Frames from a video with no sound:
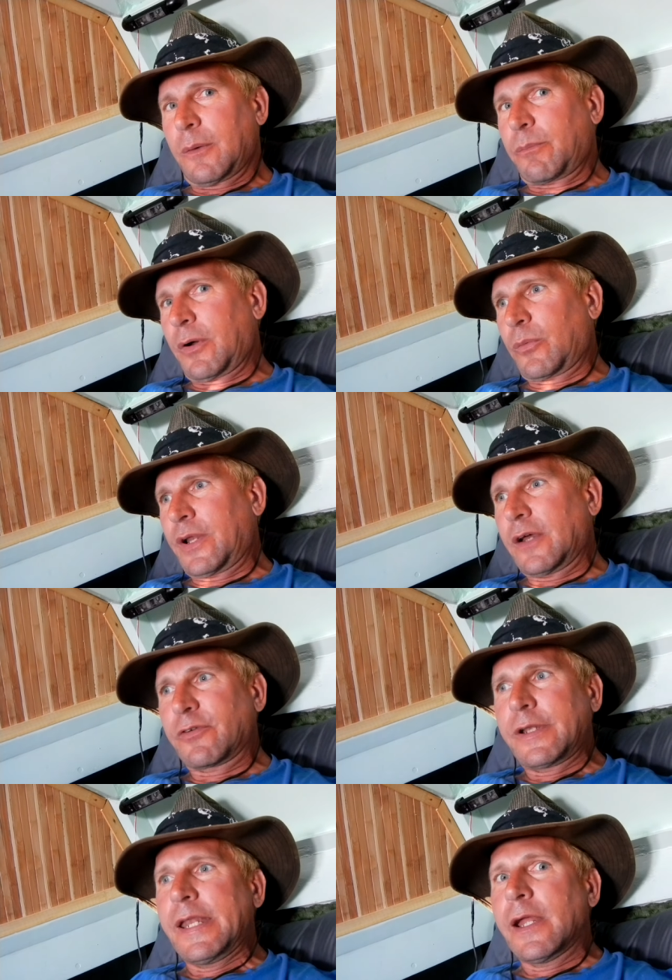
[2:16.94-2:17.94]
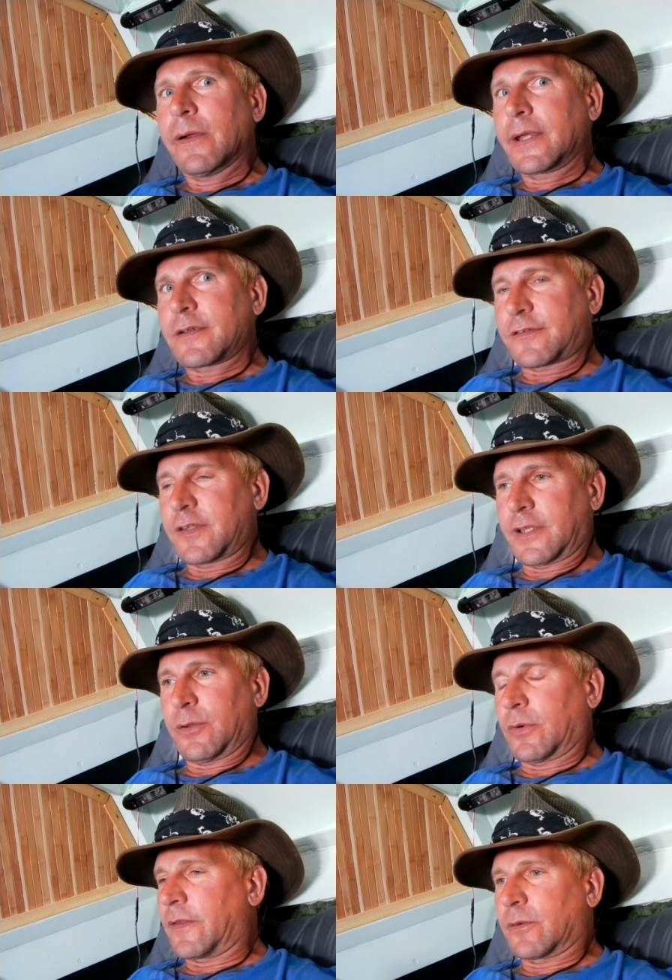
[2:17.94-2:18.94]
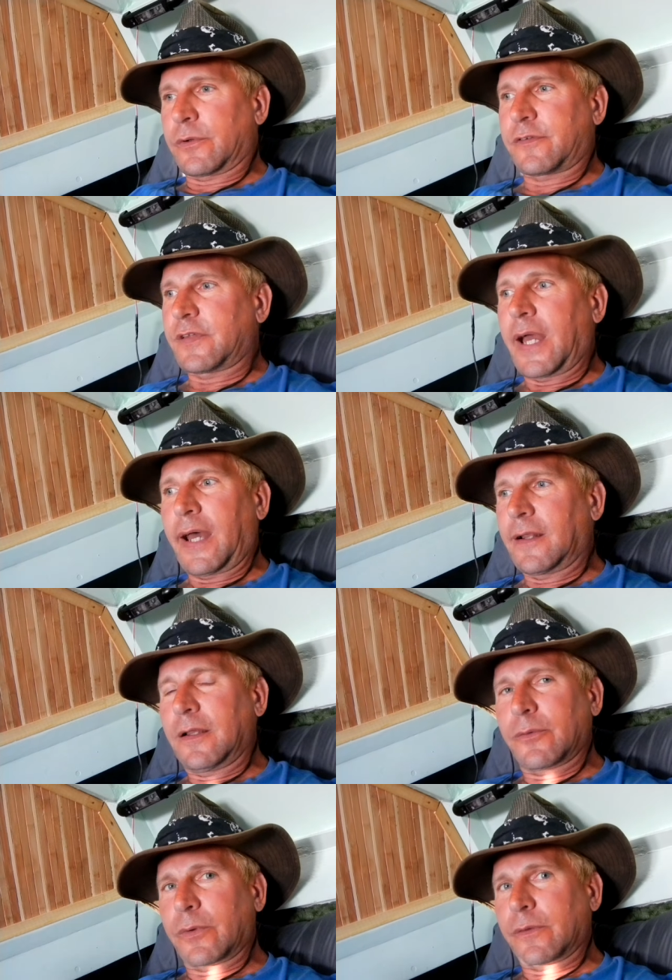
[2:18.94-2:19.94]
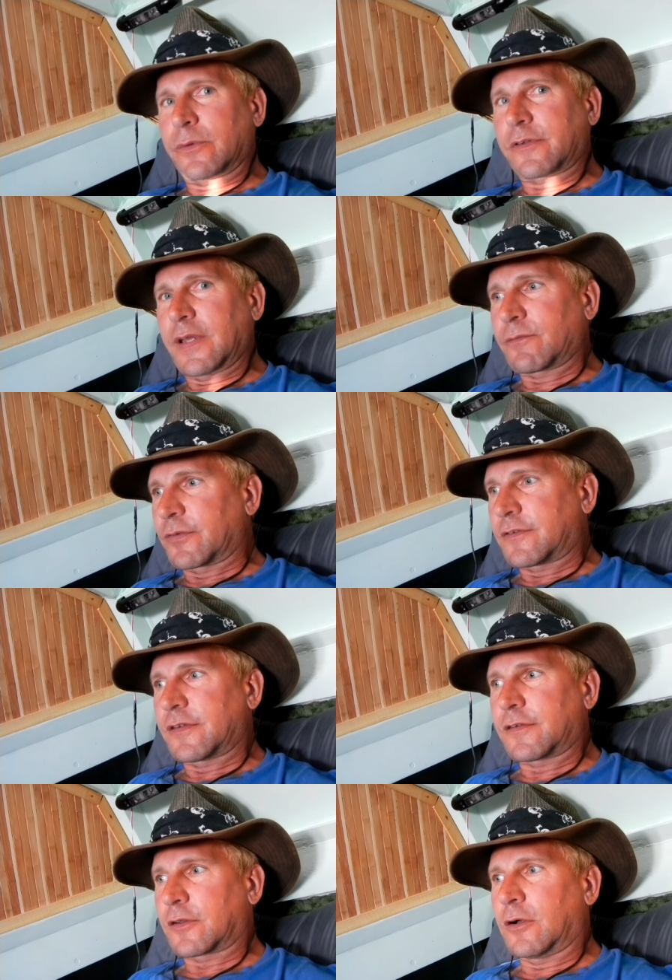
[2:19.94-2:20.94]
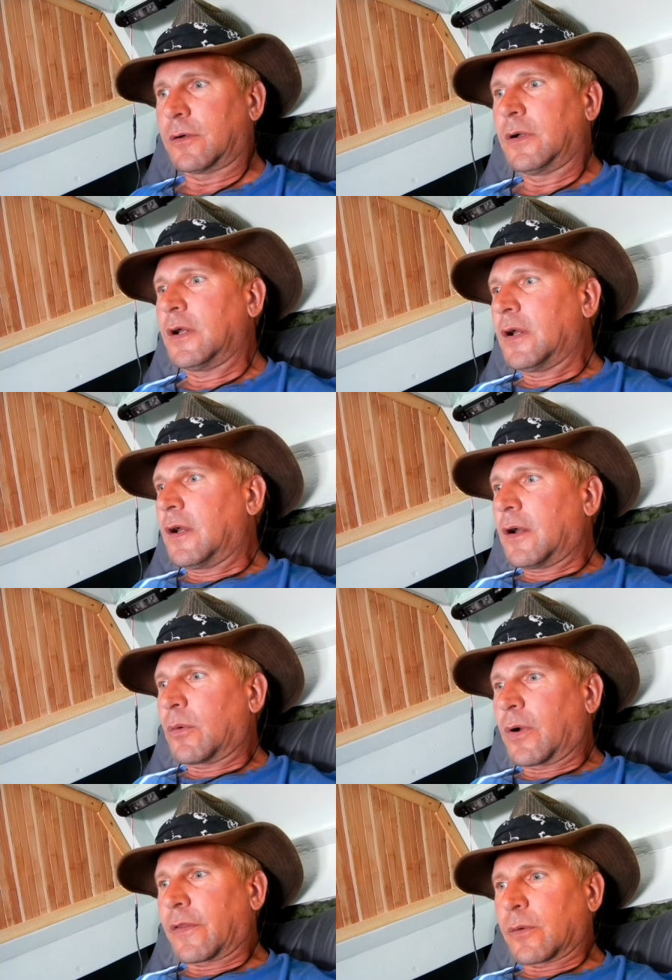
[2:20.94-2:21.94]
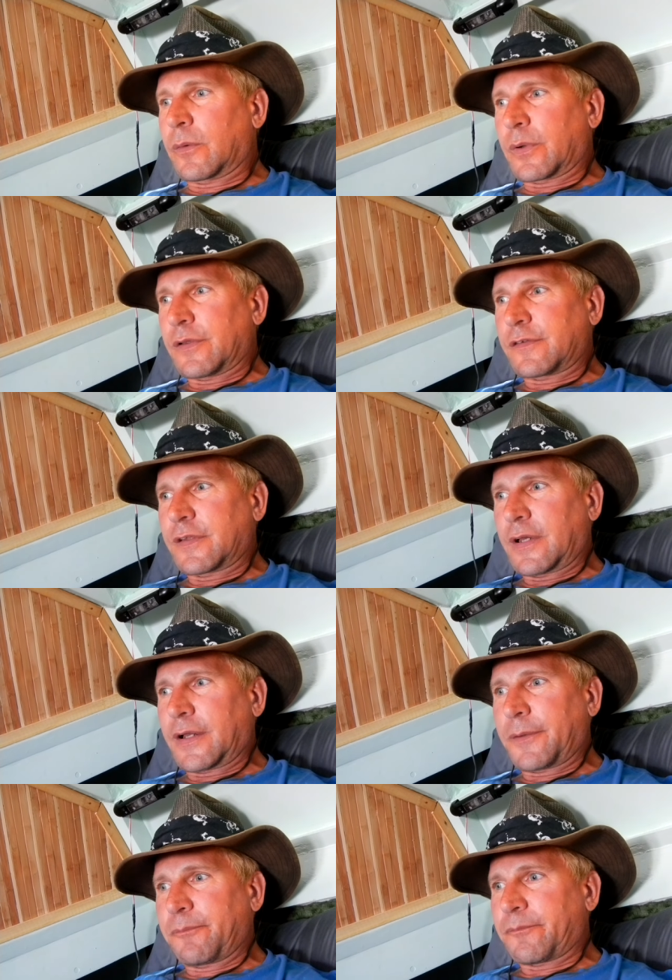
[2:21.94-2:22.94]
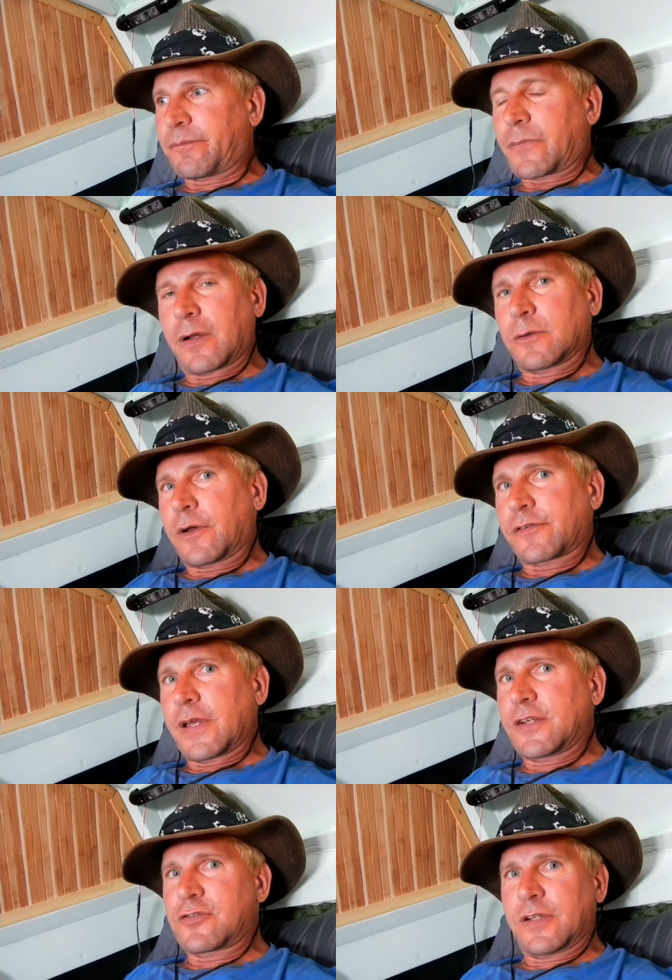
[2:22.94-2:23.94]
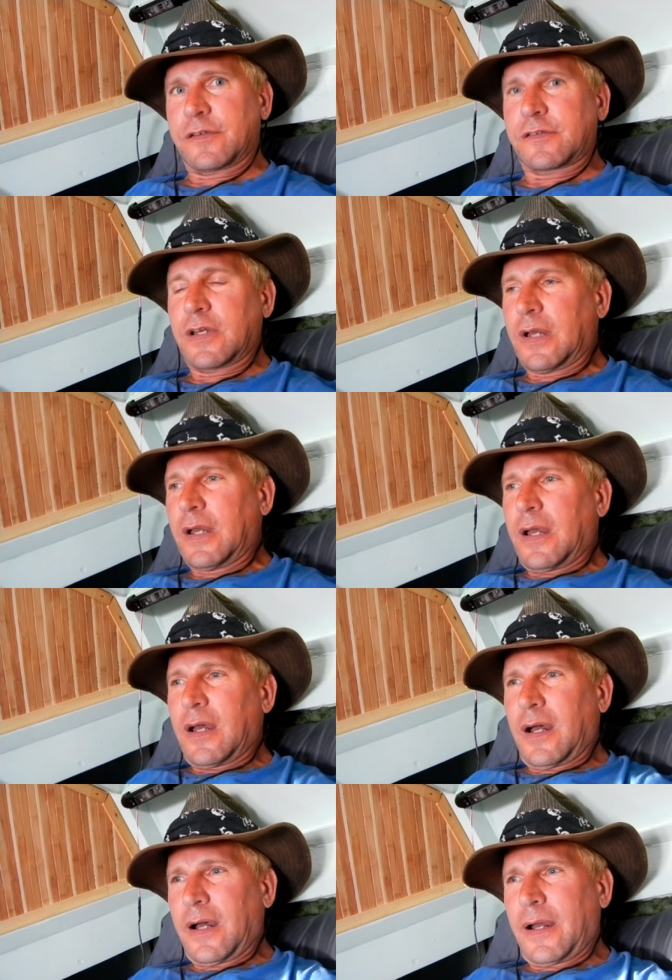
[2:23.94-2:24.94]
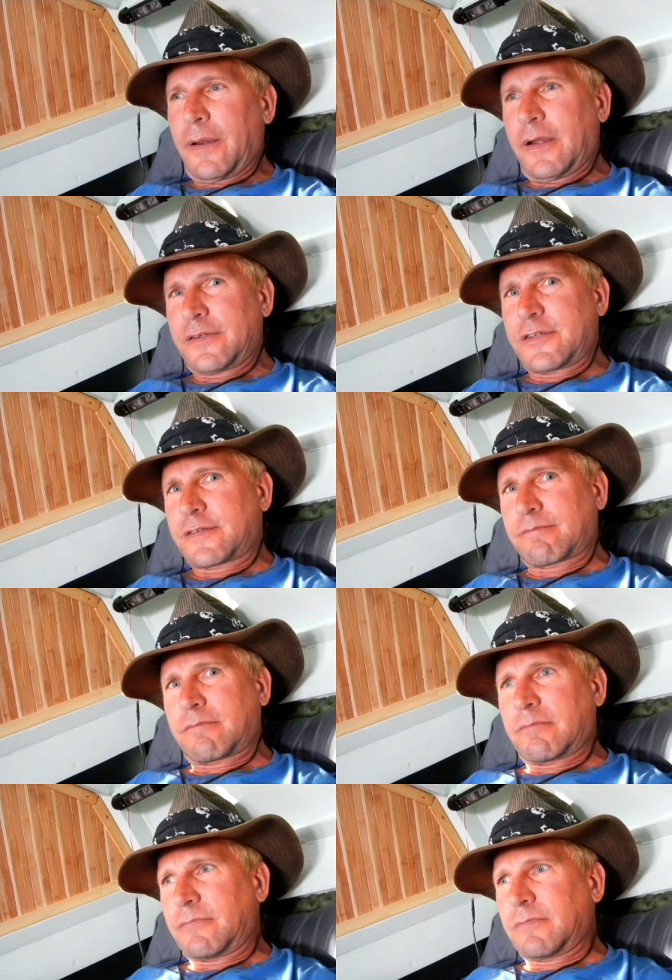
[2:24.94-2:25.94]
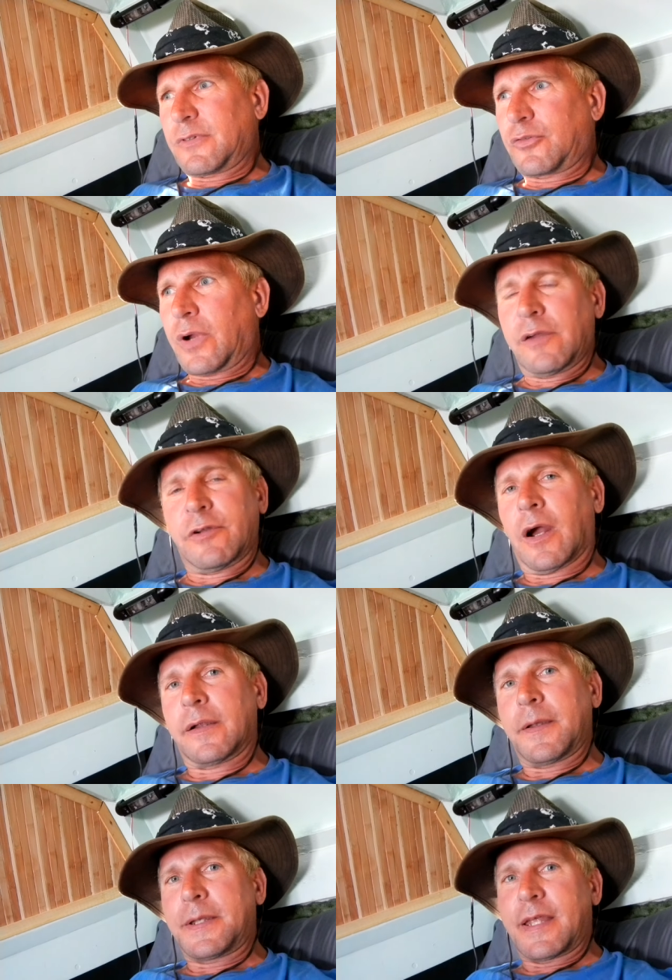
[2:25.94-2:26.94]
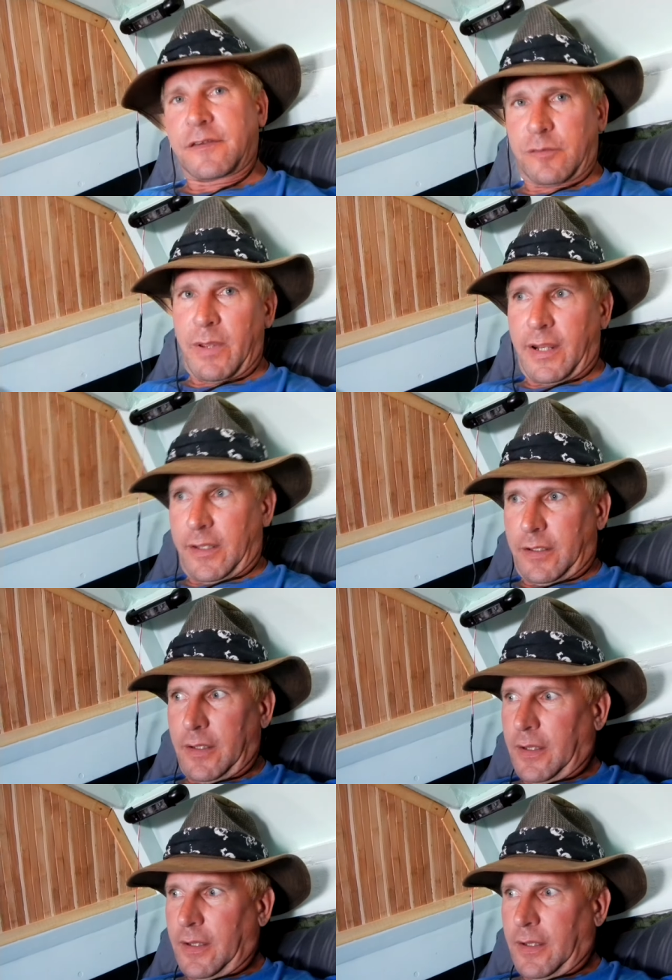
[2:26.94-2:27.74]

But whenever nearing a city, whether it was Seattle, whether it was San Francisco, whether it was uh, Los Angeles, uh, just graveyard, decimated.